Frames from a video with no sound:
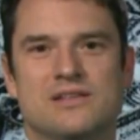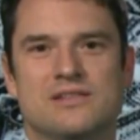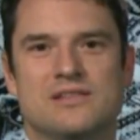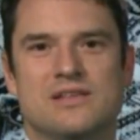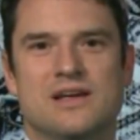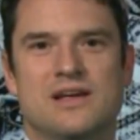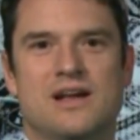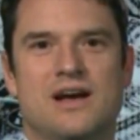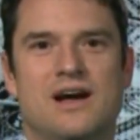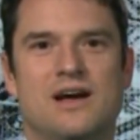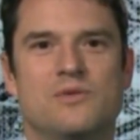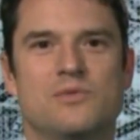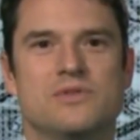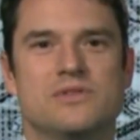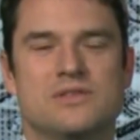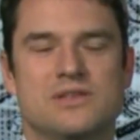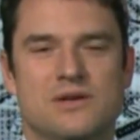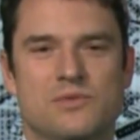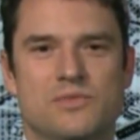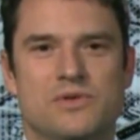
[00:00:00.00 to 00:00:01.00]
that I
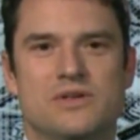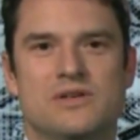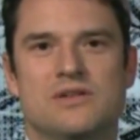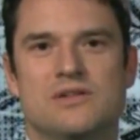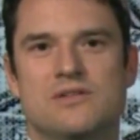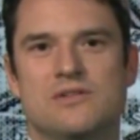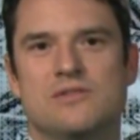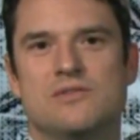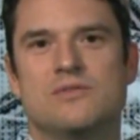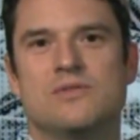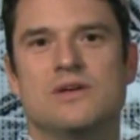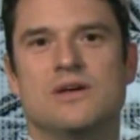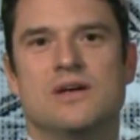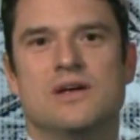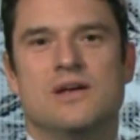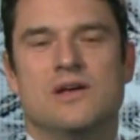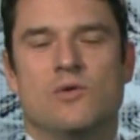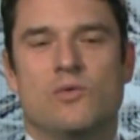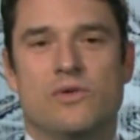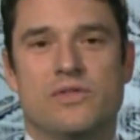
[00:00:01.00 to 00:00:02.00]
was someone who,
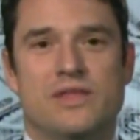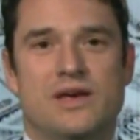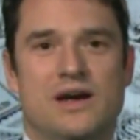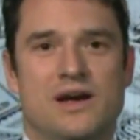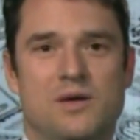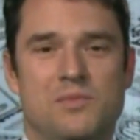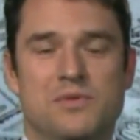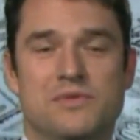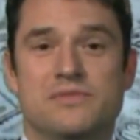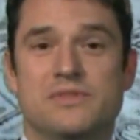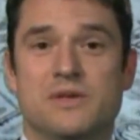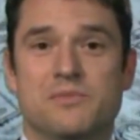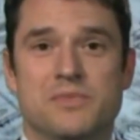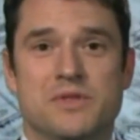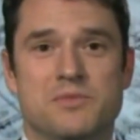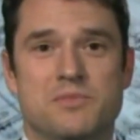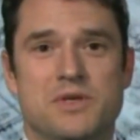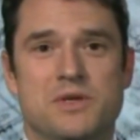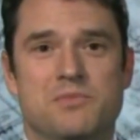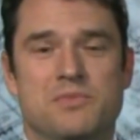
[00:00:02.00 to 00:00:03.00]
with the help of some of
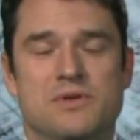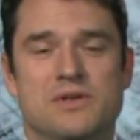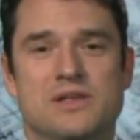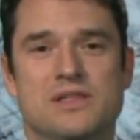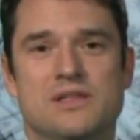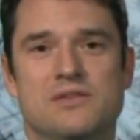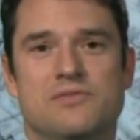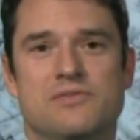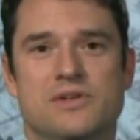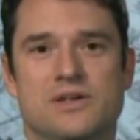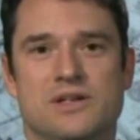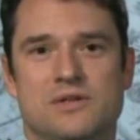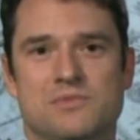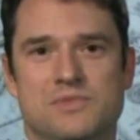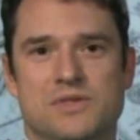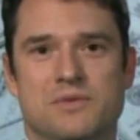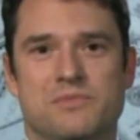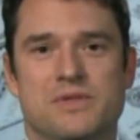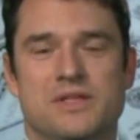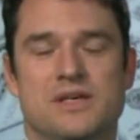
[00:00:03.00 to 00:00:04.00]
the people in the film,
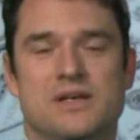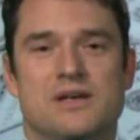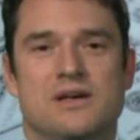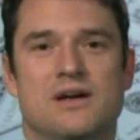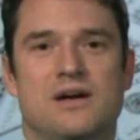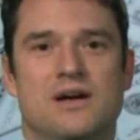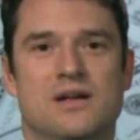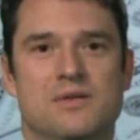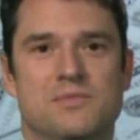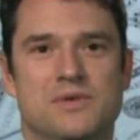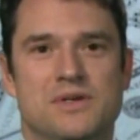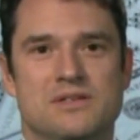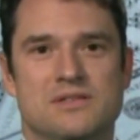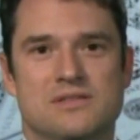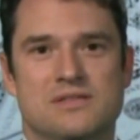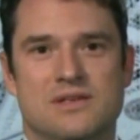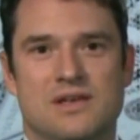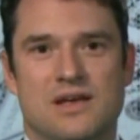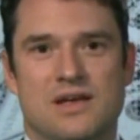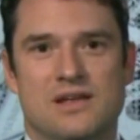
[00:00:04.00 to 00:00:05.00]
some of the
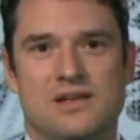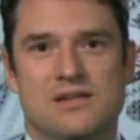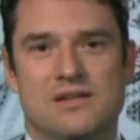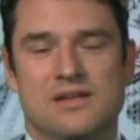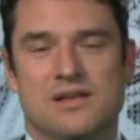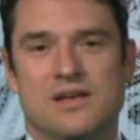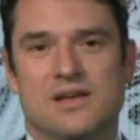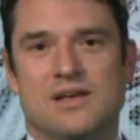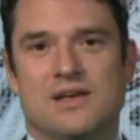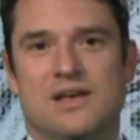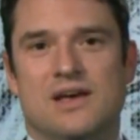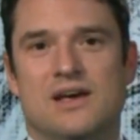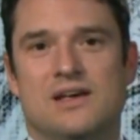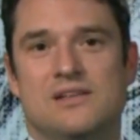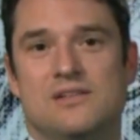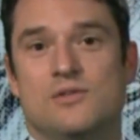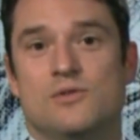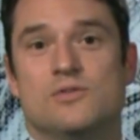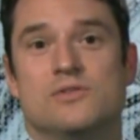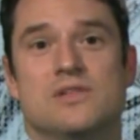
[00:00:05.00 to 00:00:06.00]
economists and
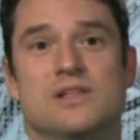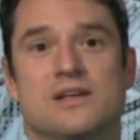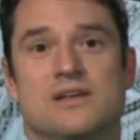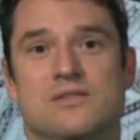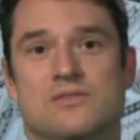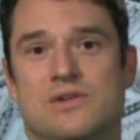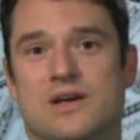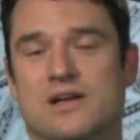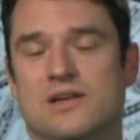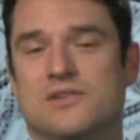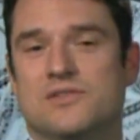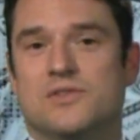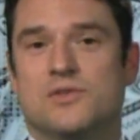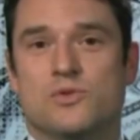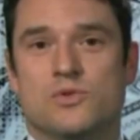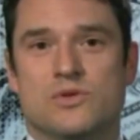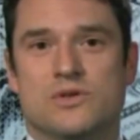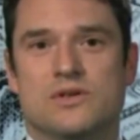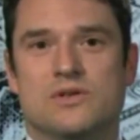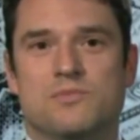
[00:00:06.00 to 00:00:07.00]
newsletter writers who
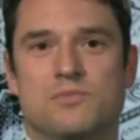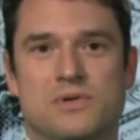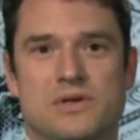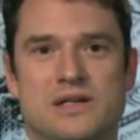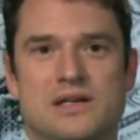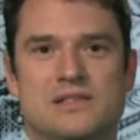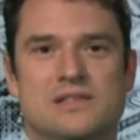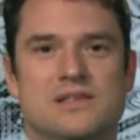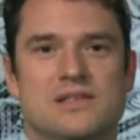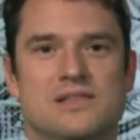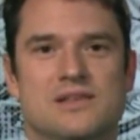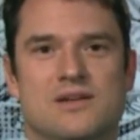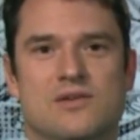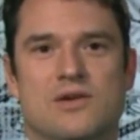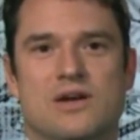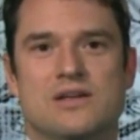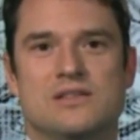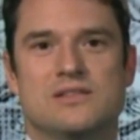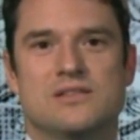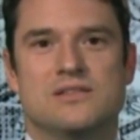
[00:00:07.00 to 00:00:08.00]
were predicting the
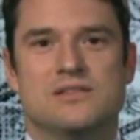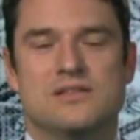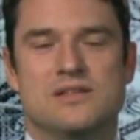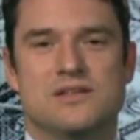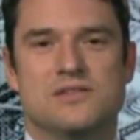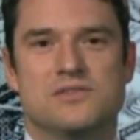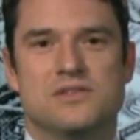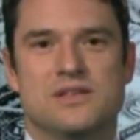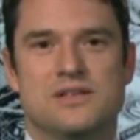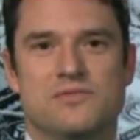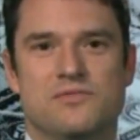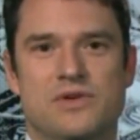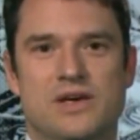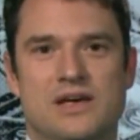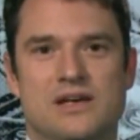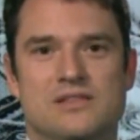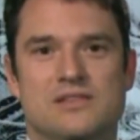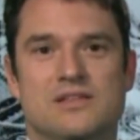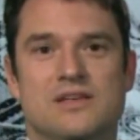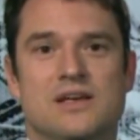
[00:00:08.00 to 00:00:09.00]
crisis years in
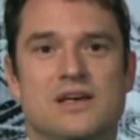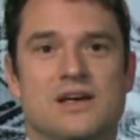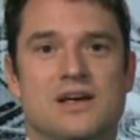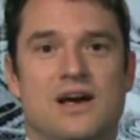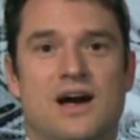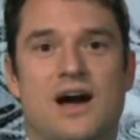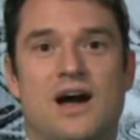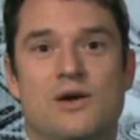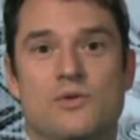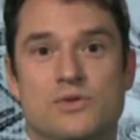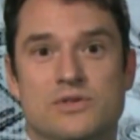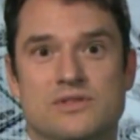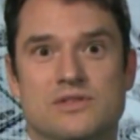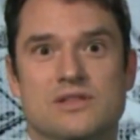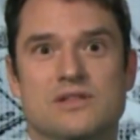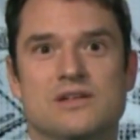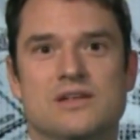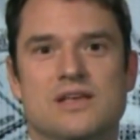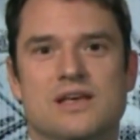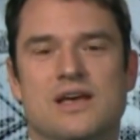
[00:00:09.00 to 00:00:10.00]
advance, I was
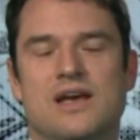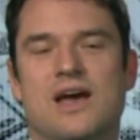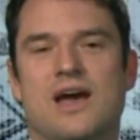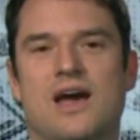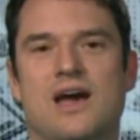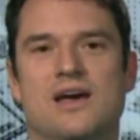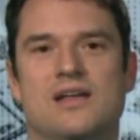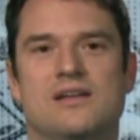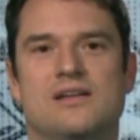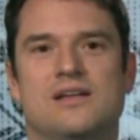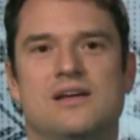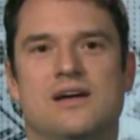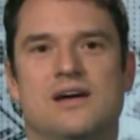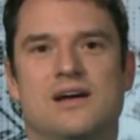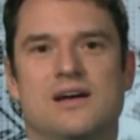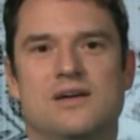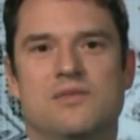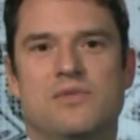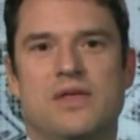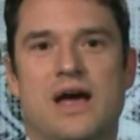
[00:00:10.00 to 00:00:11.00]
looking at
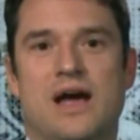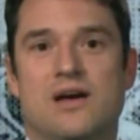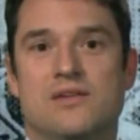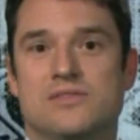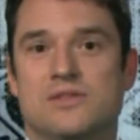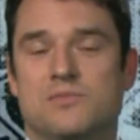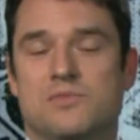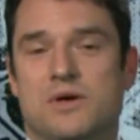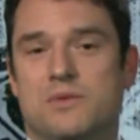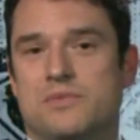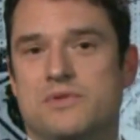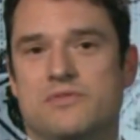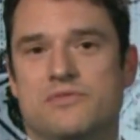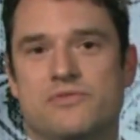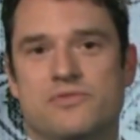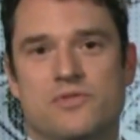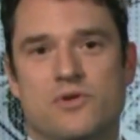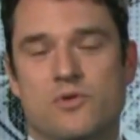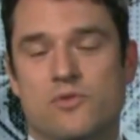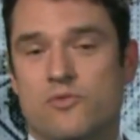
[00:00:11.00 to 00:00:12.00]
the housing bubble
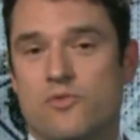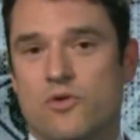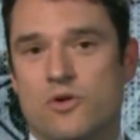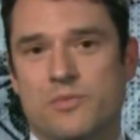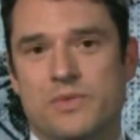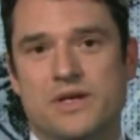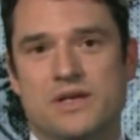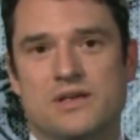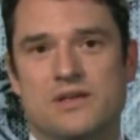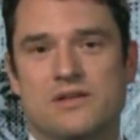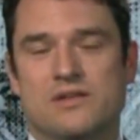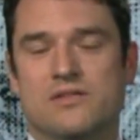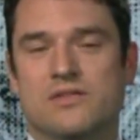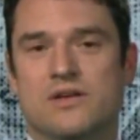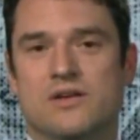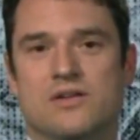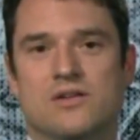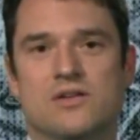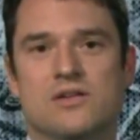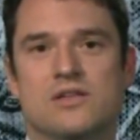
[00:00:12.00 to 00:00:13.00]
forming, in
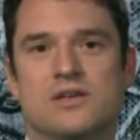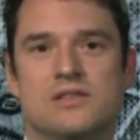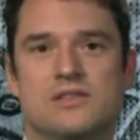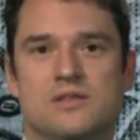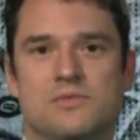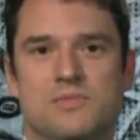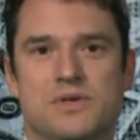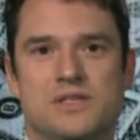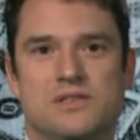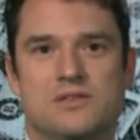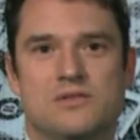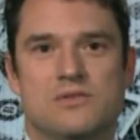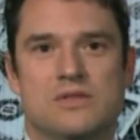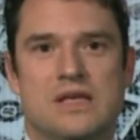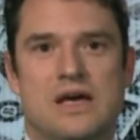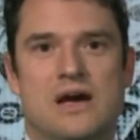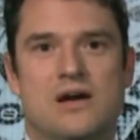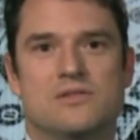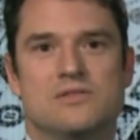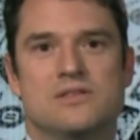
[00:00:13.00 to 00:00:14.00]
the early to mid
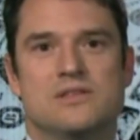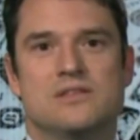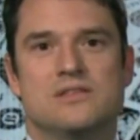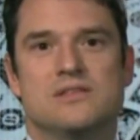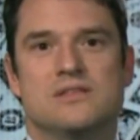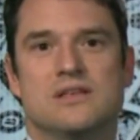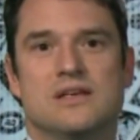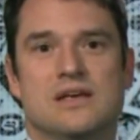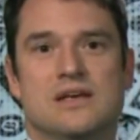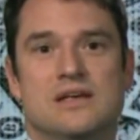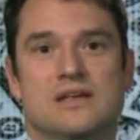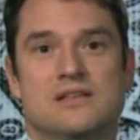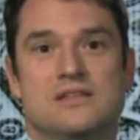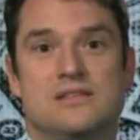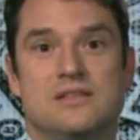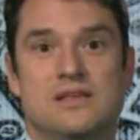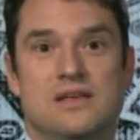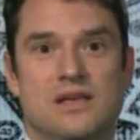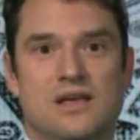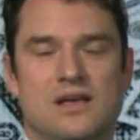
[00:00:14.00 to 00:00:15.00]
2000s,
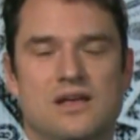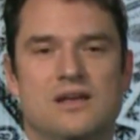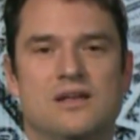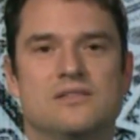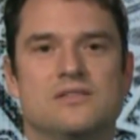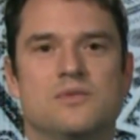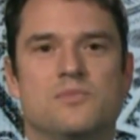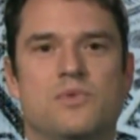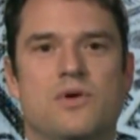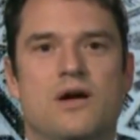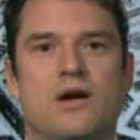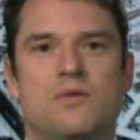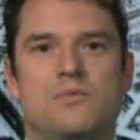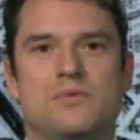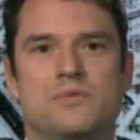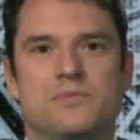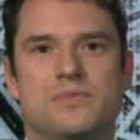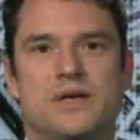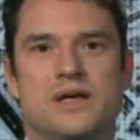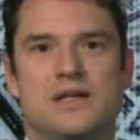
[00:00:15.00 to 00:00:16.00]
seeing it as a
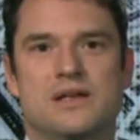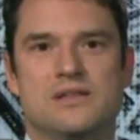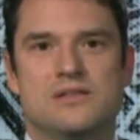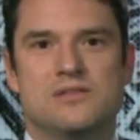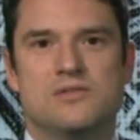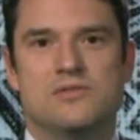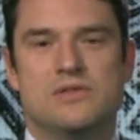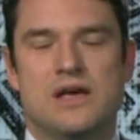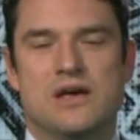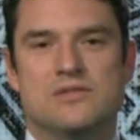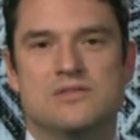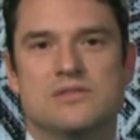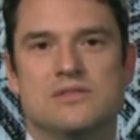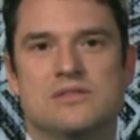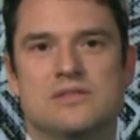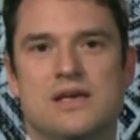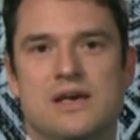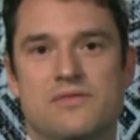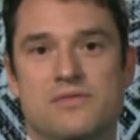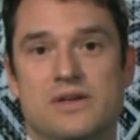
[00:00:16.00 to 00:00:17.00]
problem, and in
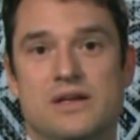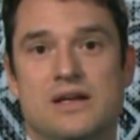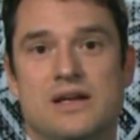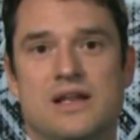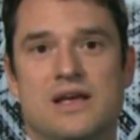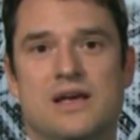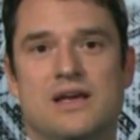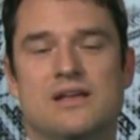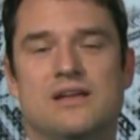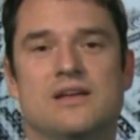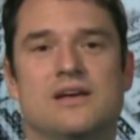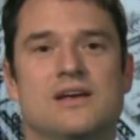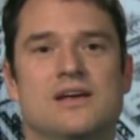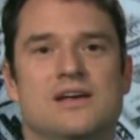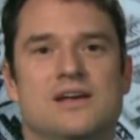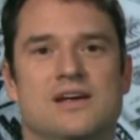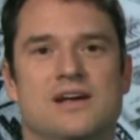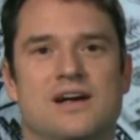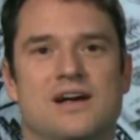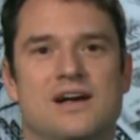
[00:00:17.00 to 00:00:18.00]
2007 and 8,
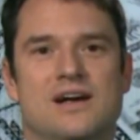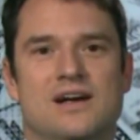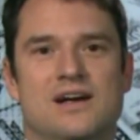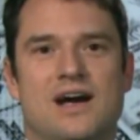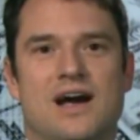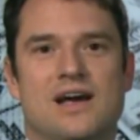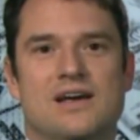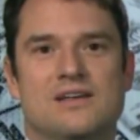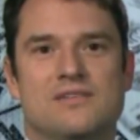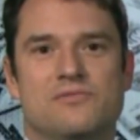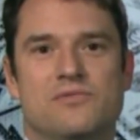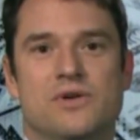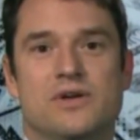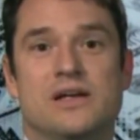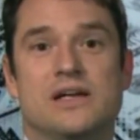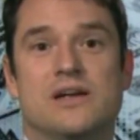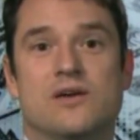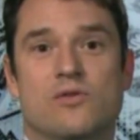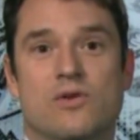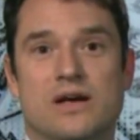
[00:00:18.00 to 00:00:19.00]
I
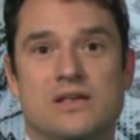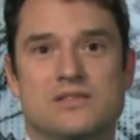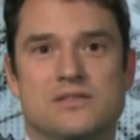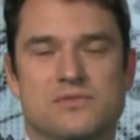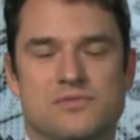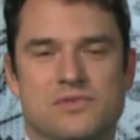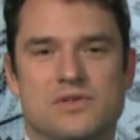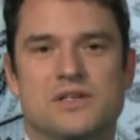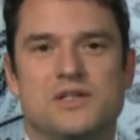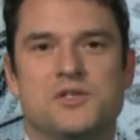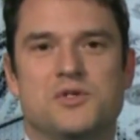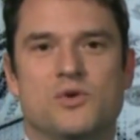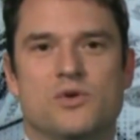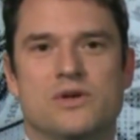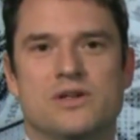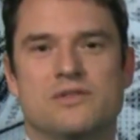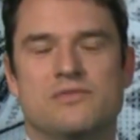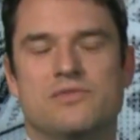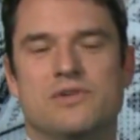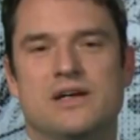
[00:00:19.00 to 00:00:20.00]
very aggressively
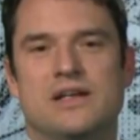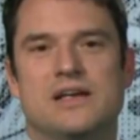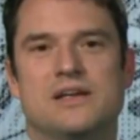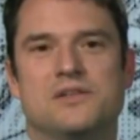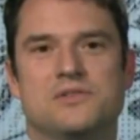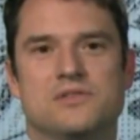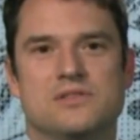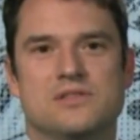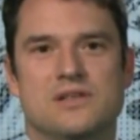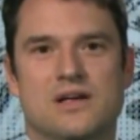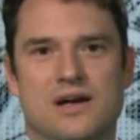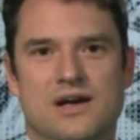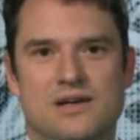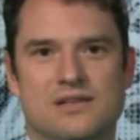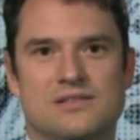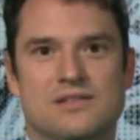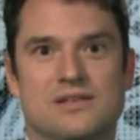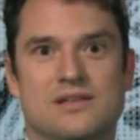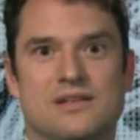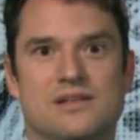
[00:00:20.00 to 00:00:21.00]
shorted financial
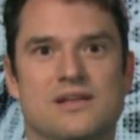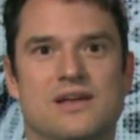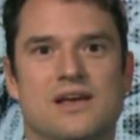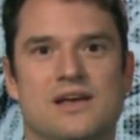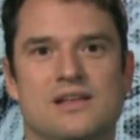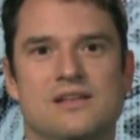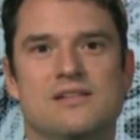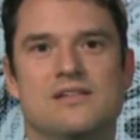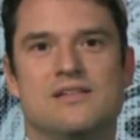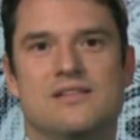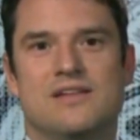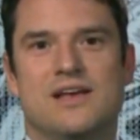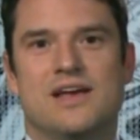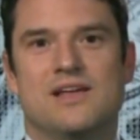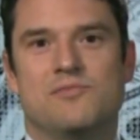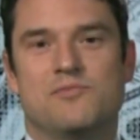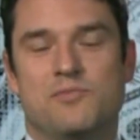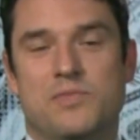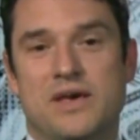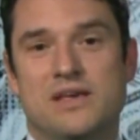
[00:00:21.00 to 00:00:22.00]
stocks
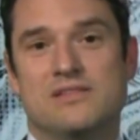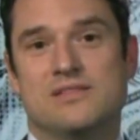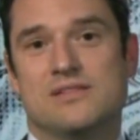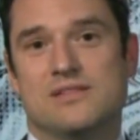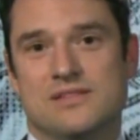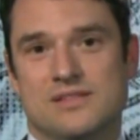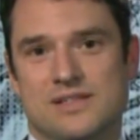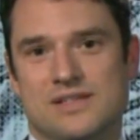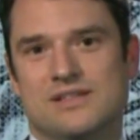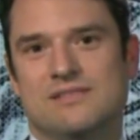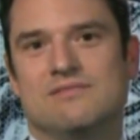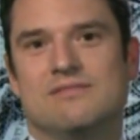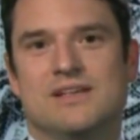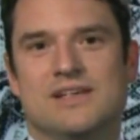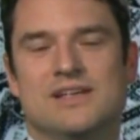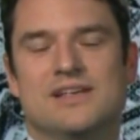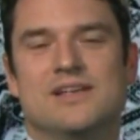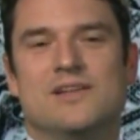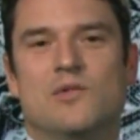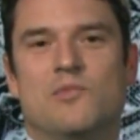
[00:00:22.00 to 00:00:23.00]
and basically
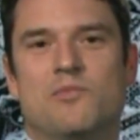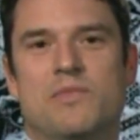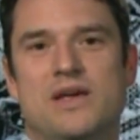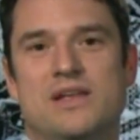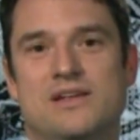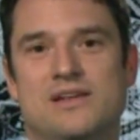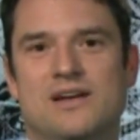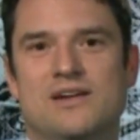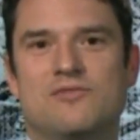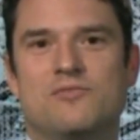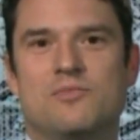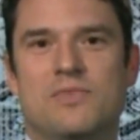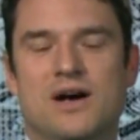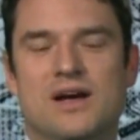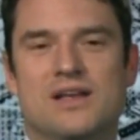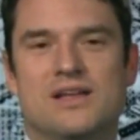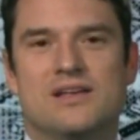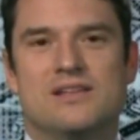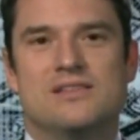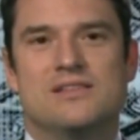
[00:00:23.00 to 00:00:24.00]
made enough
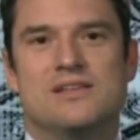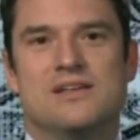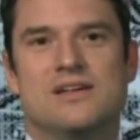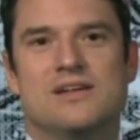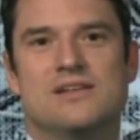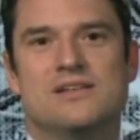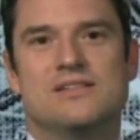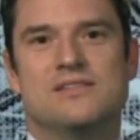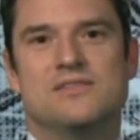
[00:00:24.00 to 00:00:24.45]
money to